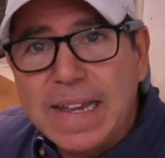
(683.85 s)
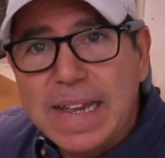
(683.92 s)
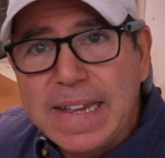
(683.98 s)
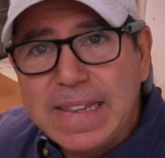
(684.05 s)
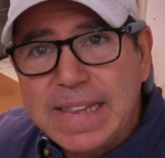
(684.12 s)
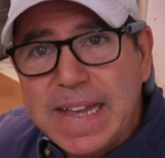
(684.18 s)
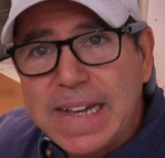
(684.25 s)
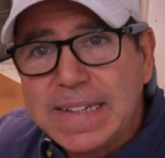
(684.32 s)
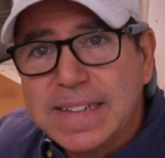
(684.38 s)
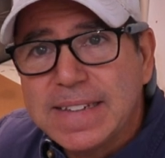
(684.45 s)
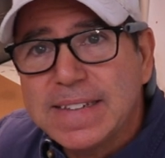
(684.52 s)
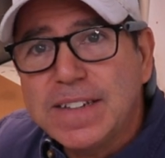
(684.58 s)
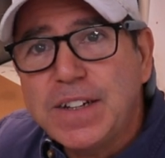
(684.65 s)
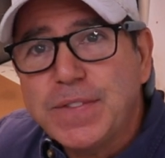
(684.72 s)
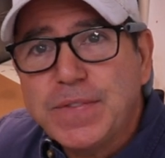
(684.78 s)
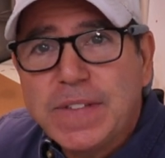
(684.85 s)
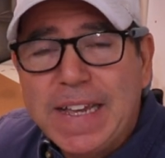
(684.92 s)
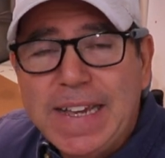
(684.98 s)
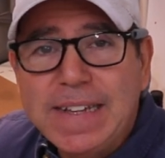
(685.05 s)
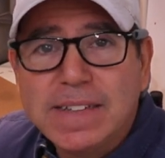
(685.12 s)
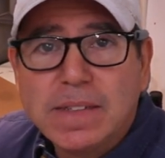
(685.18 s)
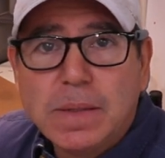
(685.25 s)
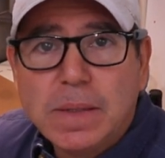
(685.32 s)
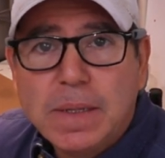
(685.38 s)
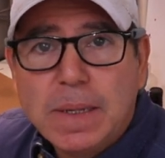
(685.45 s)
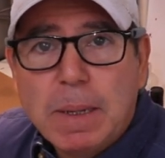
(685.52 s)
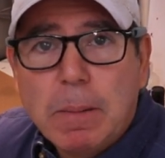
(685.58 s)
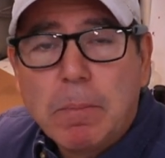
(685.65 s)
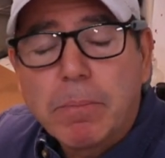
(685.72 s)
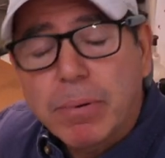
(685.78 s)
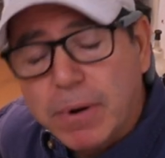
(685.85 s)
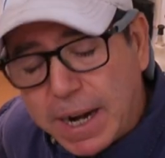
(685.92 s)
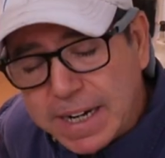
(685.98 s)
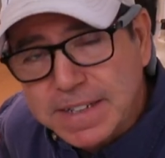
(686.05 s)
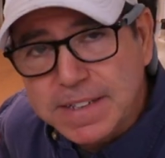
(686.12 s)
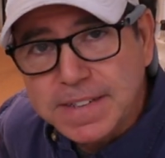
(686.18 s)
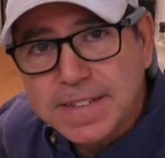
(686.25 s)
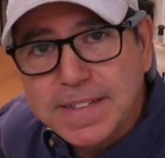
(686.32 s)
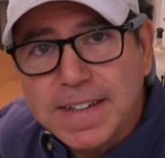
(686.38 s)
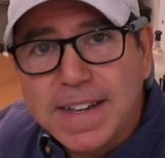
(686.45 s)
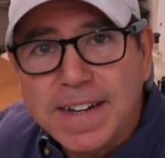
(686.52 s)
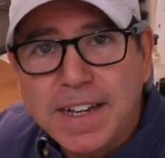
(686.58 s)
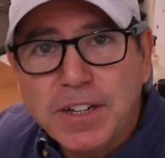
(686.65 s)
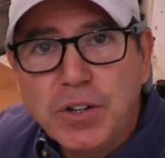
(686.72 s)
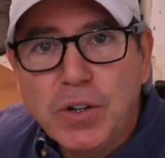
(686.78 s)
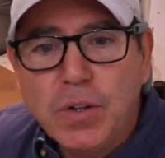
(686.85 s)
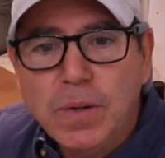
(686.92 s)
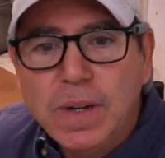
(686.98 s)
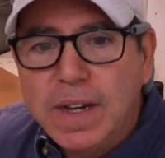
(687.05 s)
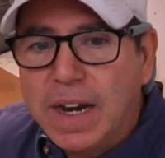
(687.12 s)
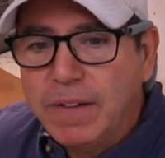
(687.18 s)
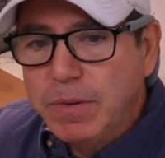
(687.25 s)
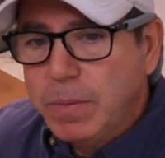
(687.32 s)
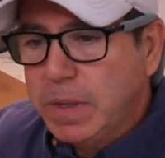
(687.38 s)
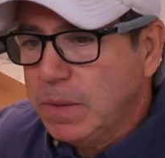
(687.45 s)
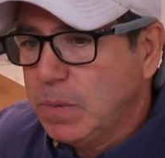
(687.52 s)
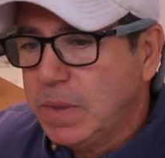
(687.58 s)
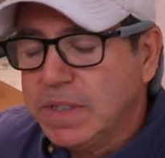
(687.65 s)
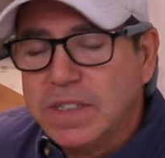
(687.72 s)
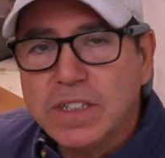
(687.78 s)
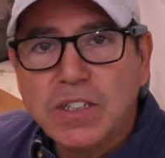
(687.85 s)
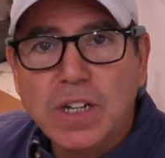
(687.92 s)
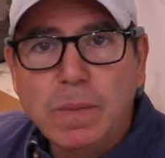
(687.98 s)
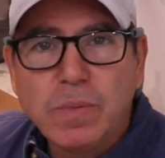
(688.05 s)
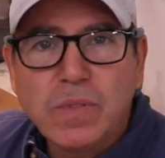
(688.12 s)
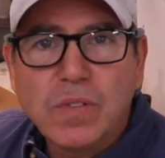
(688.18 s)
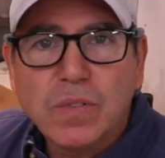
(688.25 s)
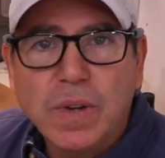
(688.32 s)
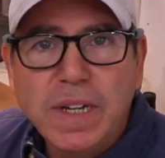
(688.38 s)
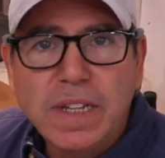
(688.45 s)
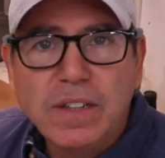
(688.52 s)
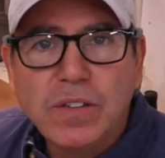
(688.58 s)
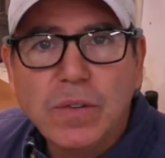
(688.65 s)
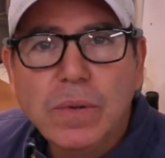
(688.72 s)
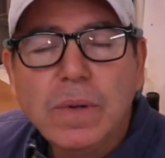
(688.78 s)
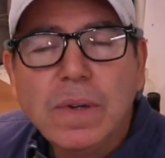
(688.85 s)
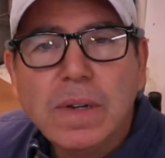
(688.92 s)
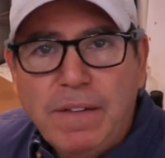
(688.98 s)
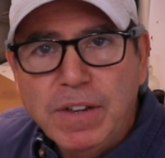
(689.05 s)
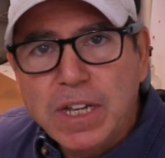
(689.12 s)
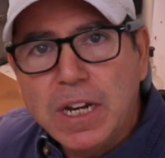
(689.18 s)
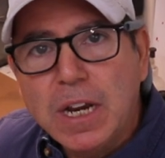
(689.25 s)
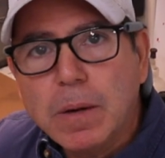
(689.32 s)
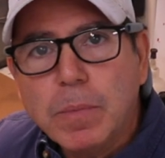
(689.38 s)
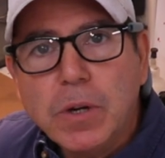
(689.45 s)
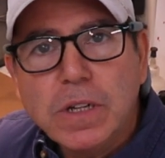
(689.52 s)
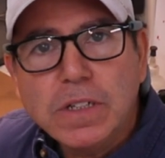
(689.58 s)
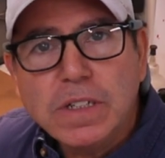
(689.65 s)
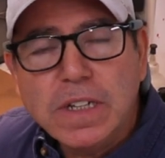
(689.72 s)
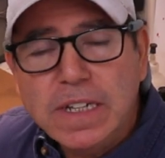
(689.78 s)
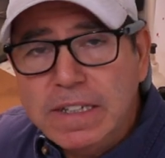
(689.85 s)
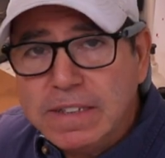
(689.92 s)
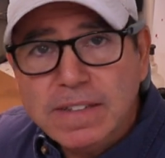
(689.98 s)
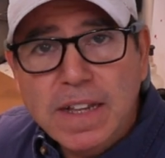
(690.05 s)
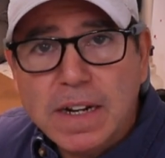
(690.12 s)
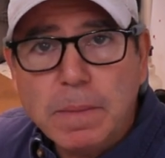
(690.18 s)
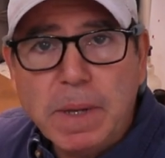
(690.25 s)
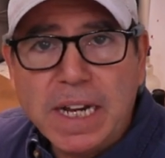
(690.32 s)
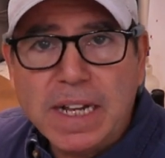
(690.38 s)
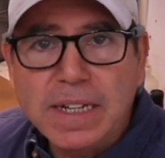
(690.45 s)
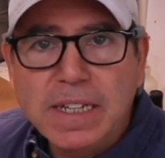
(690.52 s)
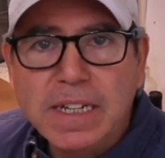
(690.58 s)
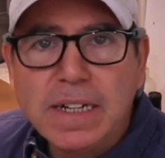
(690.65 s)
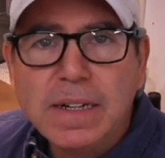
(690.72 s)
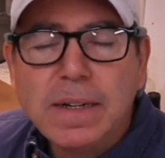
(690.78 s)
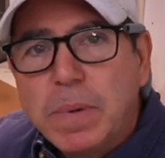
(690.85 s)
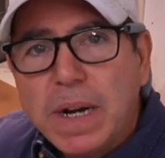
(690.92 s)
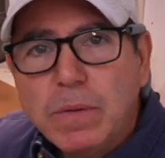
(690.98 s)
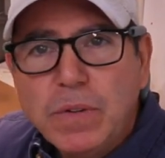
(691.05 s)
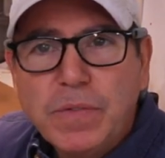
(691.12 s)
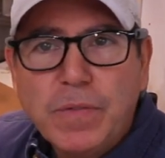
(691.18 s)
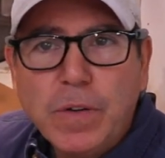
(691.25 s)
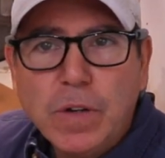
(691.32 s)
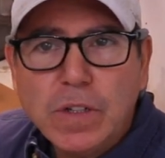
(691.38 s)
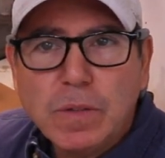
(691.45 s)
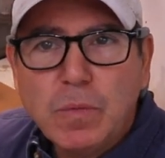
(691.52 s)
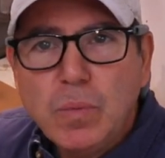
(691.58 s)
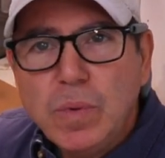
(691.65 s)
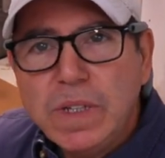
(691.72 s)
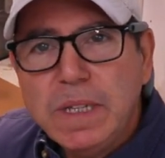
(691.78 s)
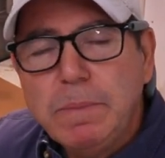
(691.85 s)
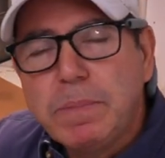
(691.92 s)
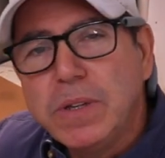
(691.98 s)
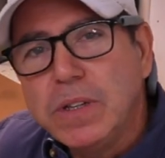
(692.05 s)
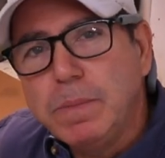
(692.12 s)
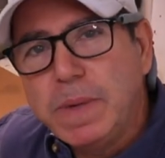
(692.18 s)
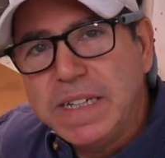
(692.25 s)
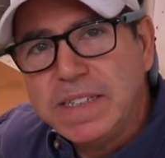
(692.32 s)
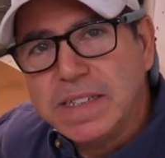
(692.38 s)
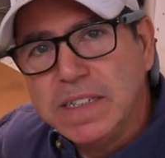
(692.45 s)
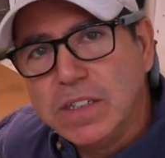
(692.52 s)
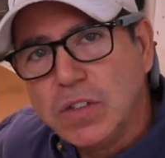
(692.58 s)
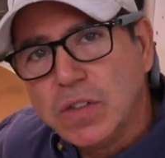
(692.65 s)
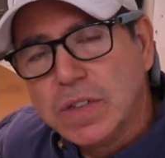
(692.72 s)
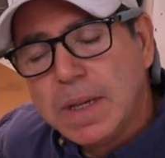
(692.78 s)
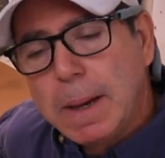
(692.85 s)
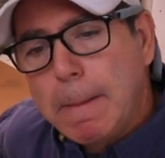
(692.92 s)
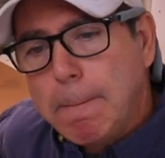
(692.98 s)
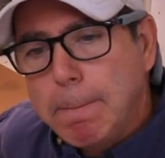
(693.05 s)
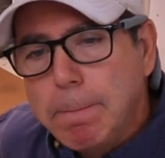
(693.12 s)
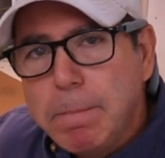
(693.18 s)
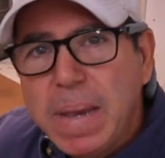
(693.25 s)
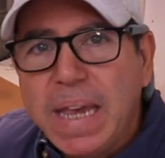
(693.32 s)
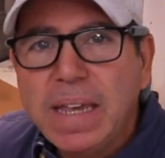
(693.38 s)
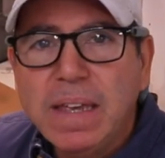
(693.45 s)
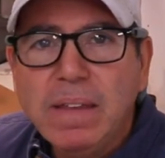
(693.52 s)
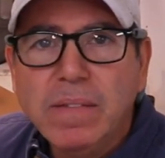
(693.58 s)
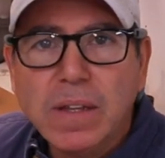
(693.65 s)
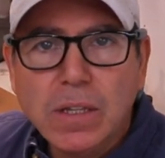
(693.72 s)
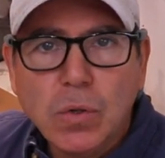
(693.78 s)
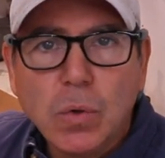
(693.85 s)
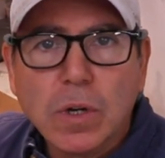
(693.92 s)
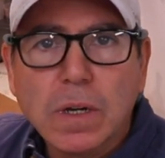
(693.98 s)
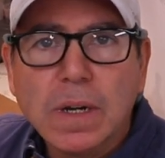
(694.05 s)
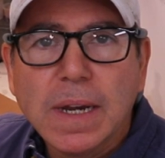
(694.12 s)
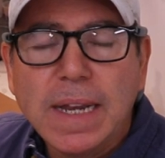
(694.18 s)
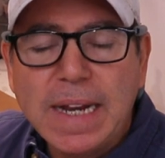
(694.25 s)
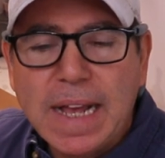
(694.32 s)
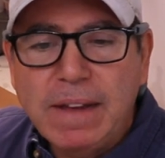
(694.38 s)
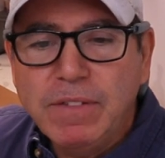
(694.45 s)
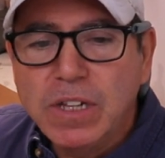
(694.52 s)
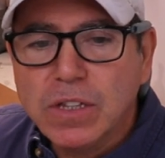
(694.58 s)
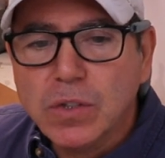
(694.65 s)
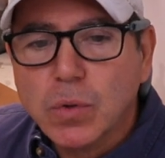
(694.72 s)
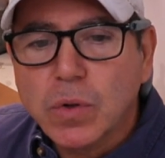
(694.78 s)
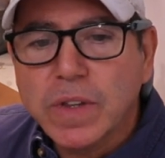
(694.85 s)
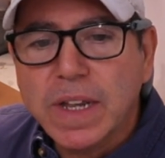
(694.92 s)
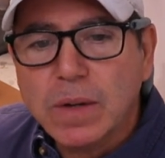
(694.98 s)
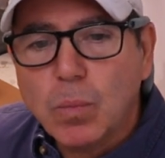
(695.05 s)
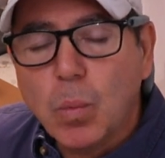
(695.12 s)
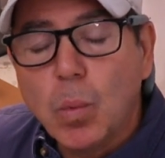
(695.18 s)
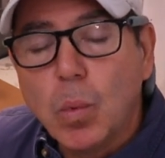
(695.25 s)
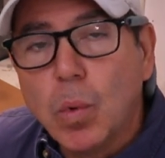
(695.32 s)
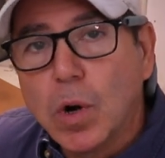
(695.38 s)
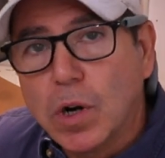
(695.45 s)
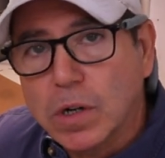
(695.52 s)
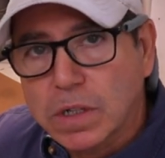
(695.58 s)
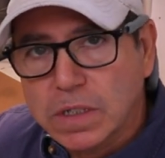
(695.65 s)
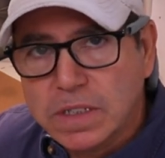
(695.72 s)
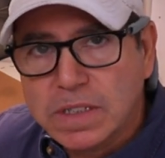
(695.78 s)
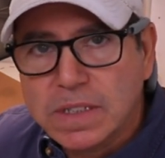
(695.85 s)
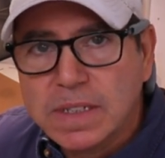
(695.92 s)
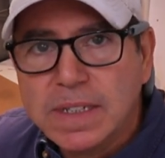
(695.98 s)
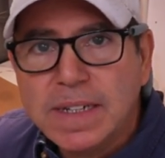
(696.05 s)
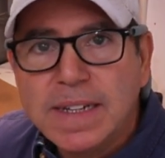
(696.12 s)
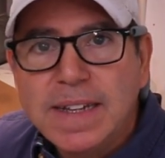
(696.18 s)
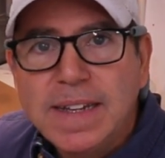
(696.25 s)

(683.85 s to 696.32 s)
And that stuff takes practice. And I know everyone wants to jump straight into having an airbrush, and it's not a bad idea, but I would first really build my skills making the lure and having a lure that works.